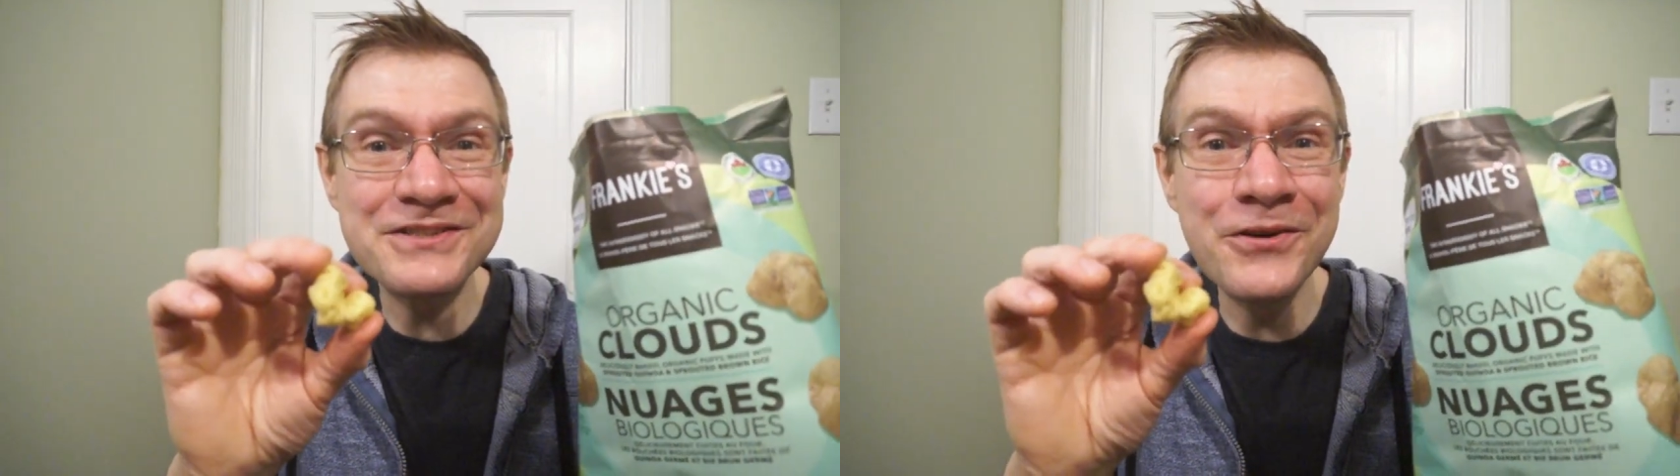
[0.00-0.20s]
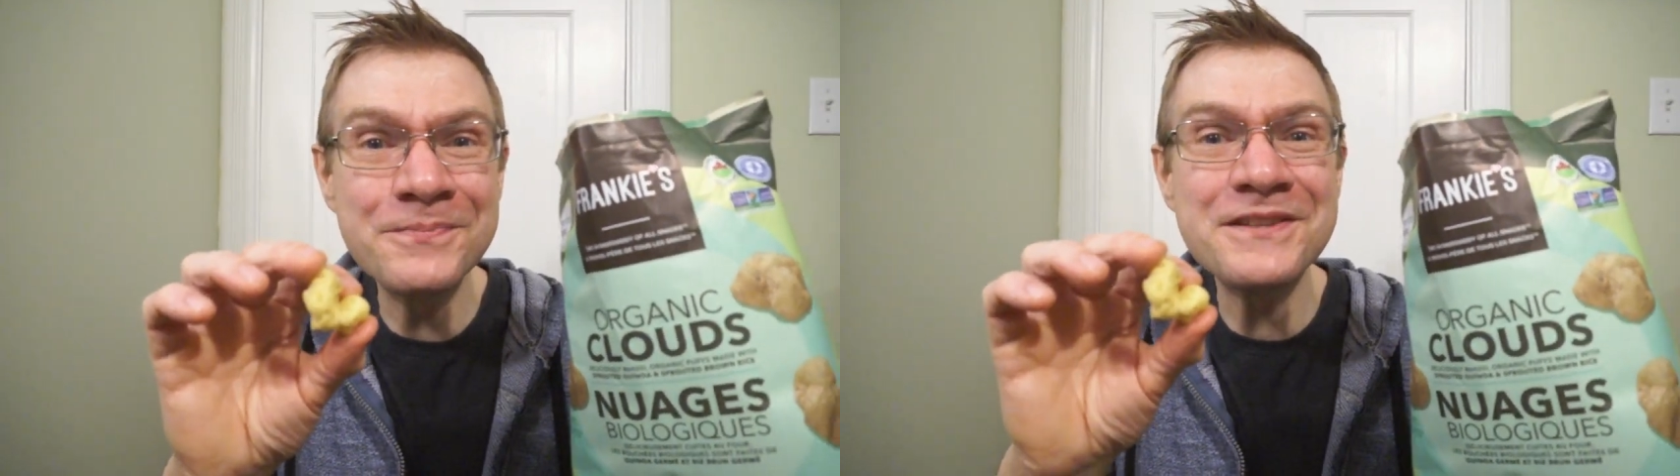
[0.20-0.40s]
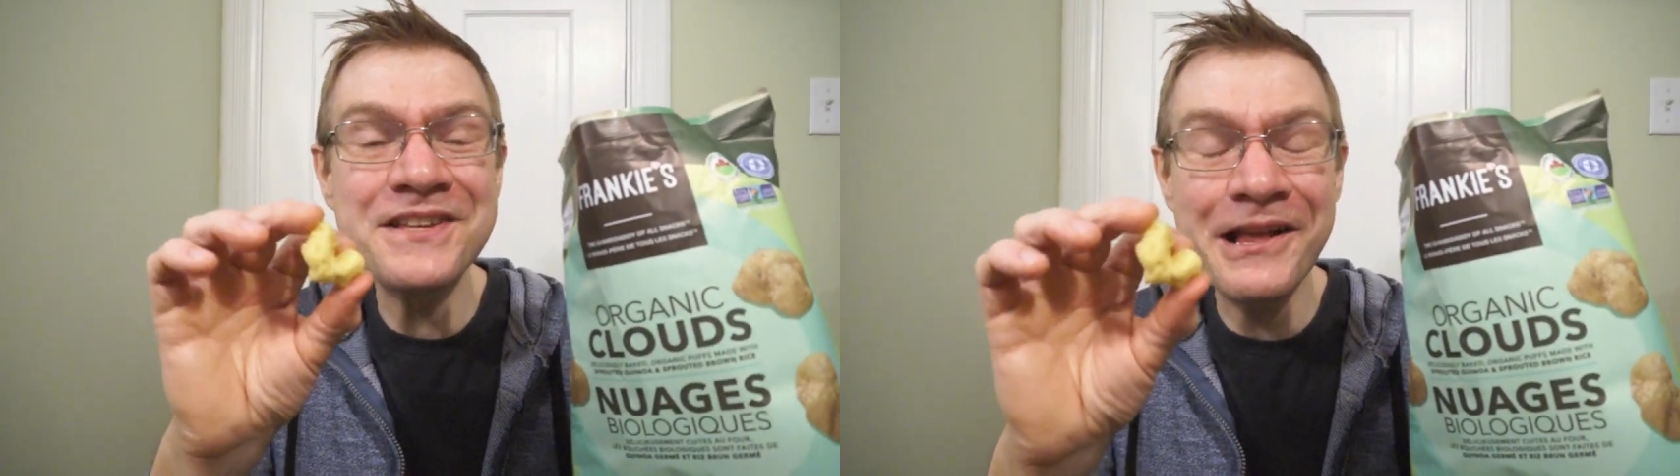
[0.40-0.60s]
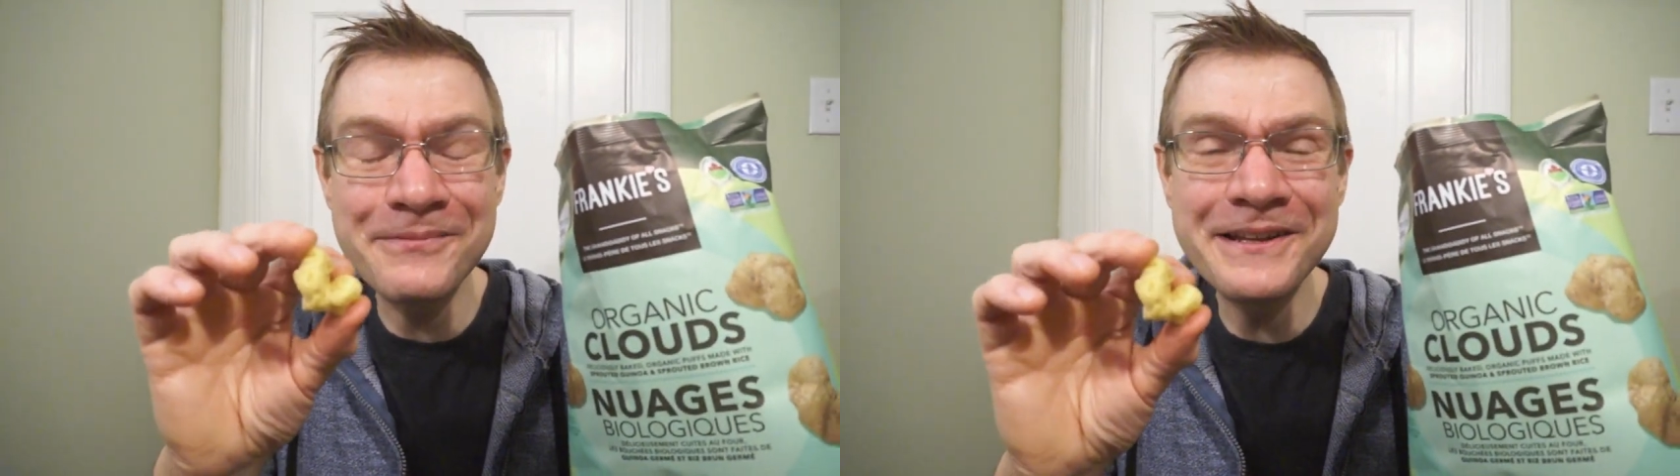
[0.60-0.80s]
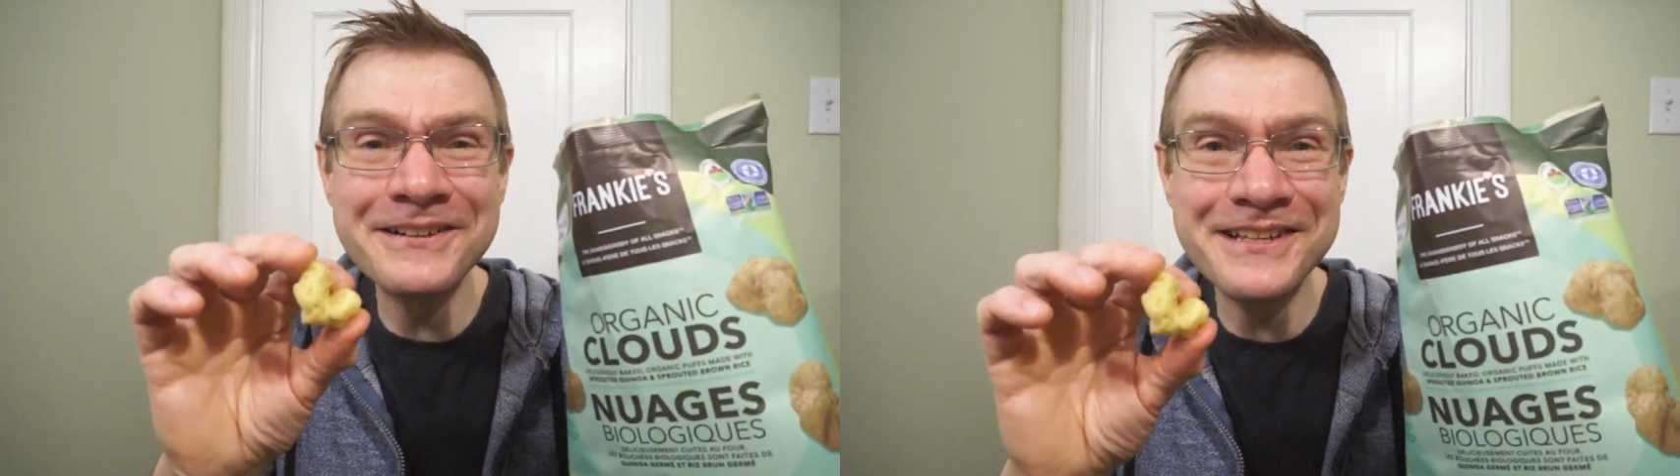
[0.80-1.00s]
hope this
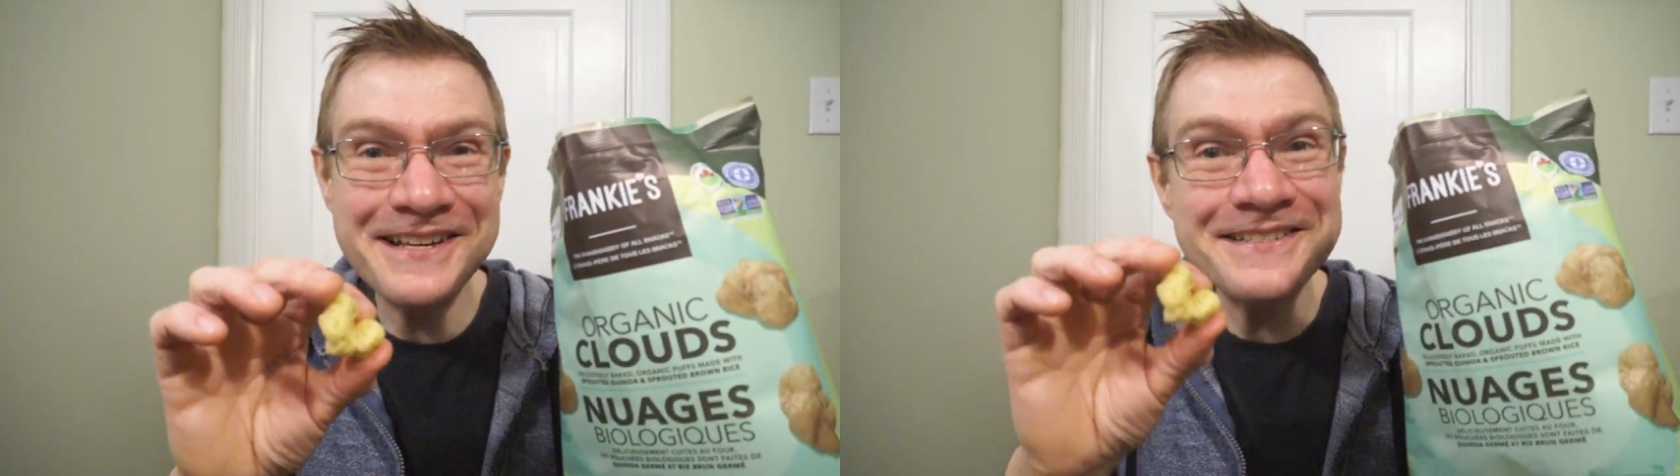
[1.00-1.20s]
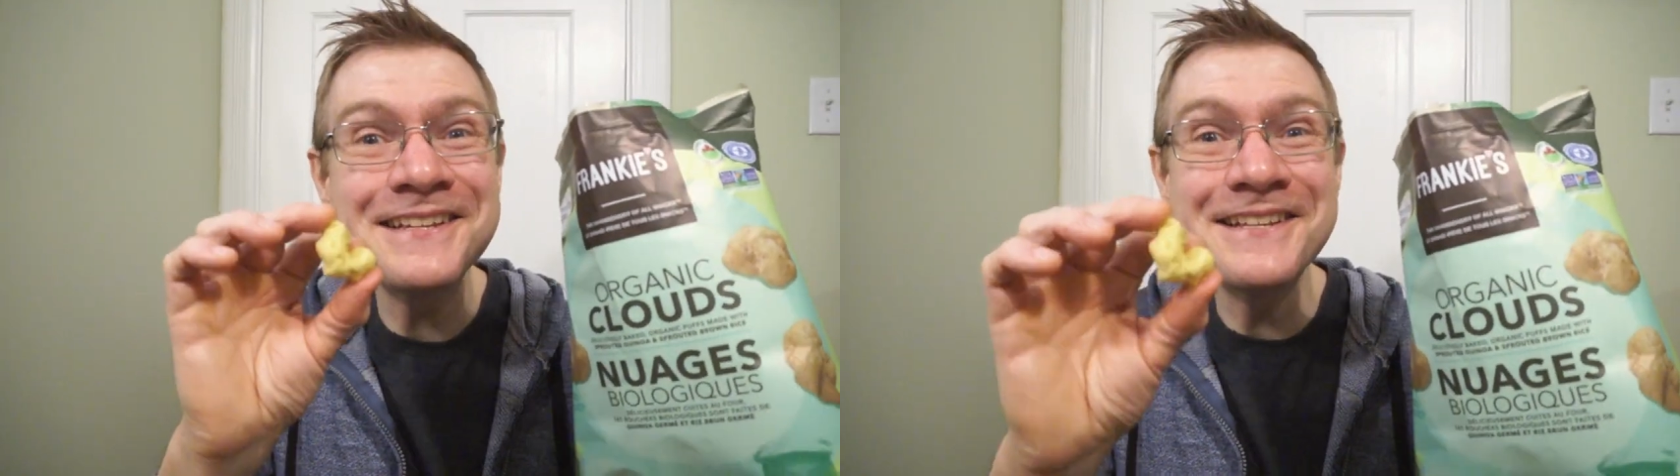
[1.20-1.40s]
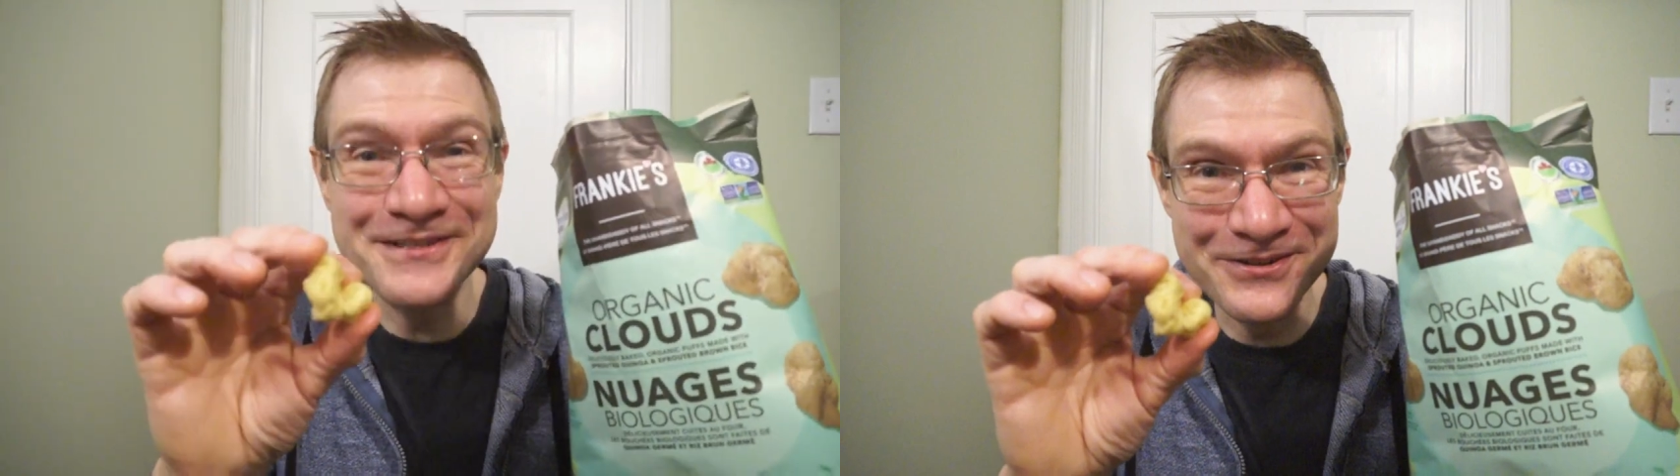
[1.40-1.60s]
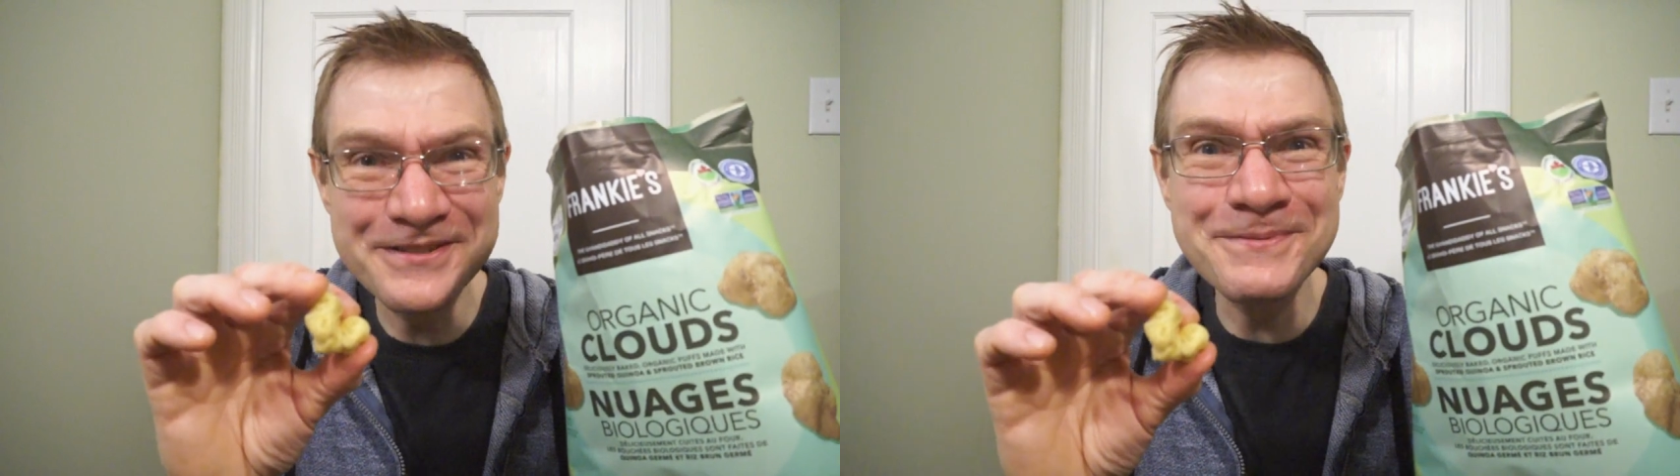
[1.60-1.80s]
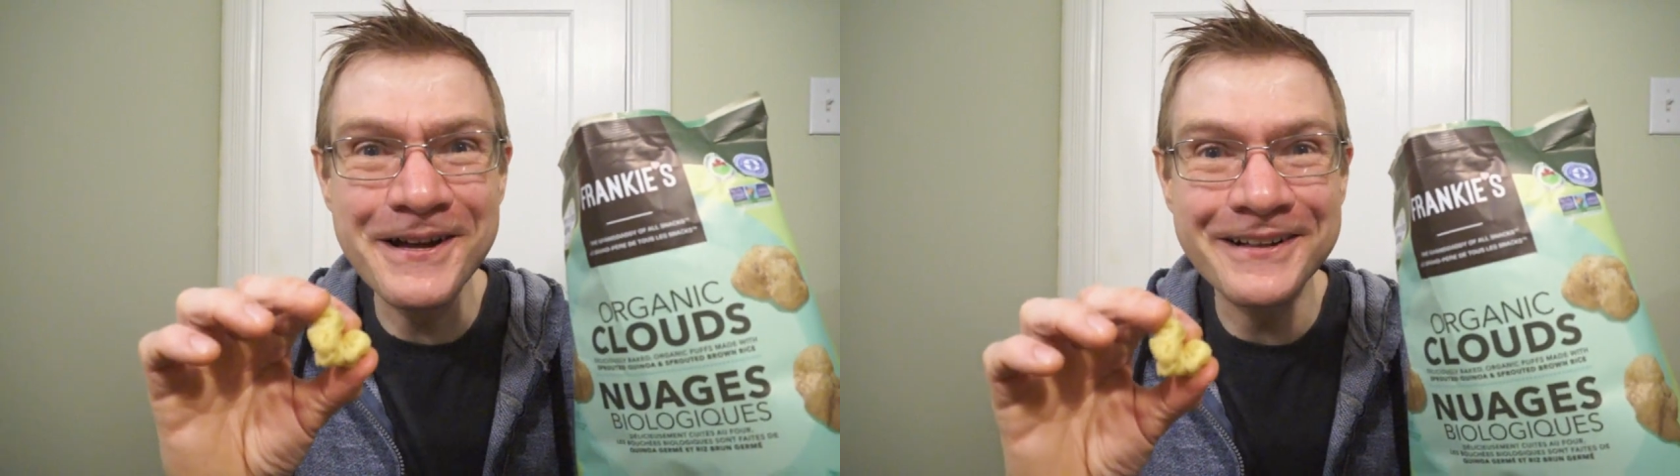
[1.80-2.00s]
jalapeno taste is good
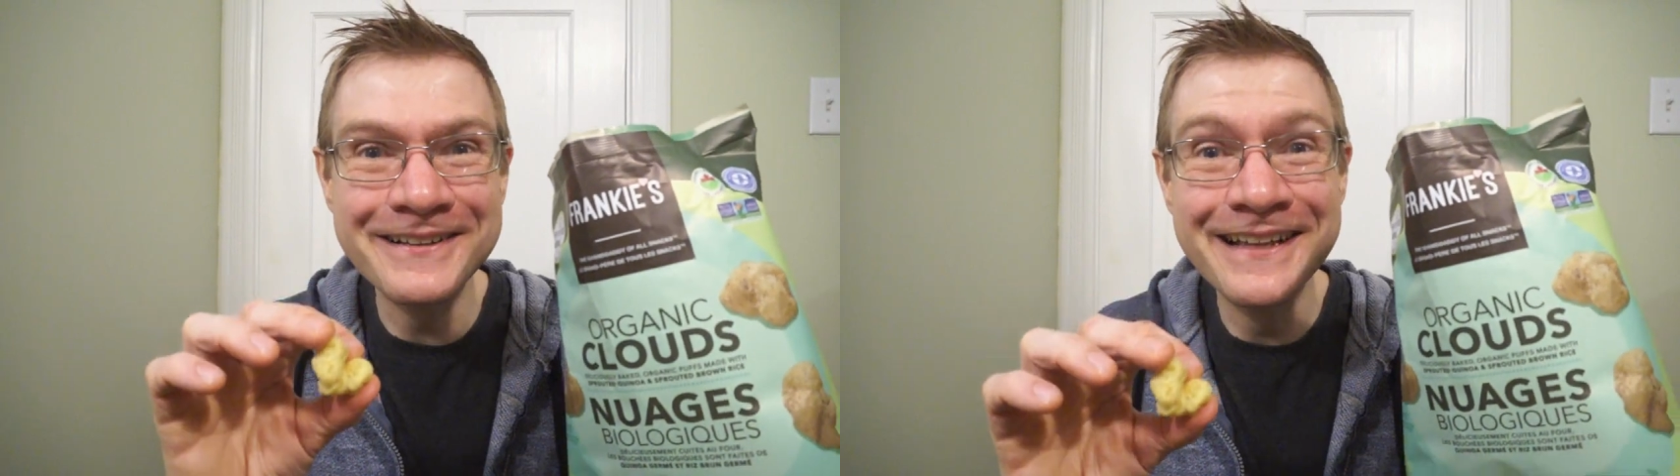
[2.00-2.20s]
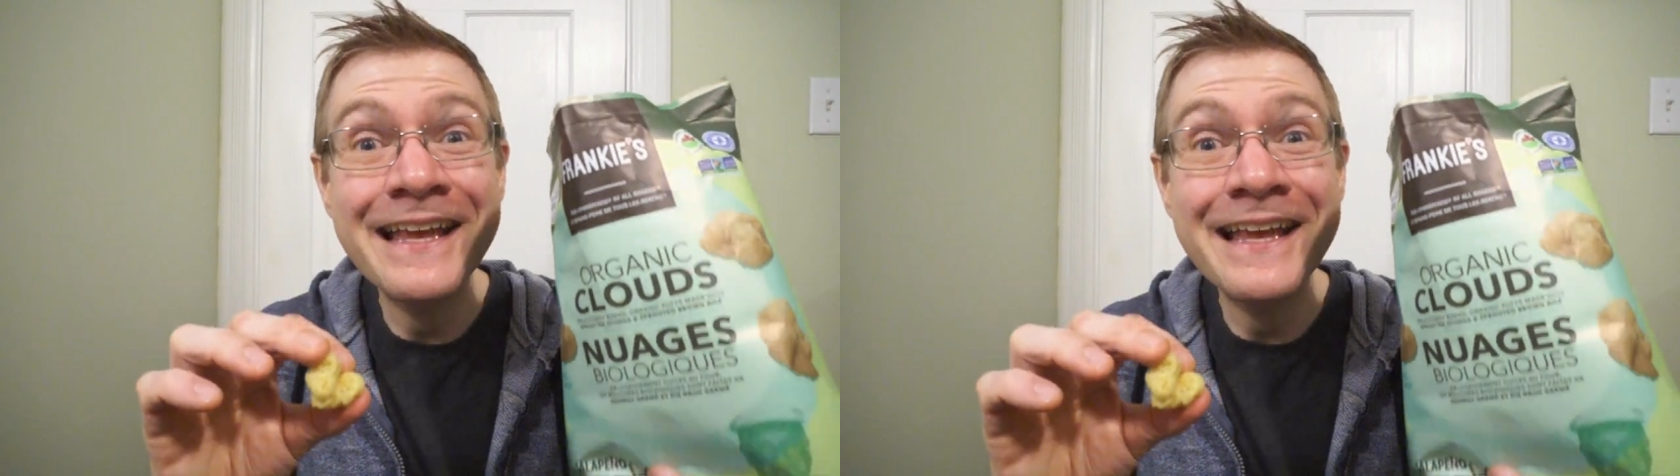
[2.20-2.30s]
as well.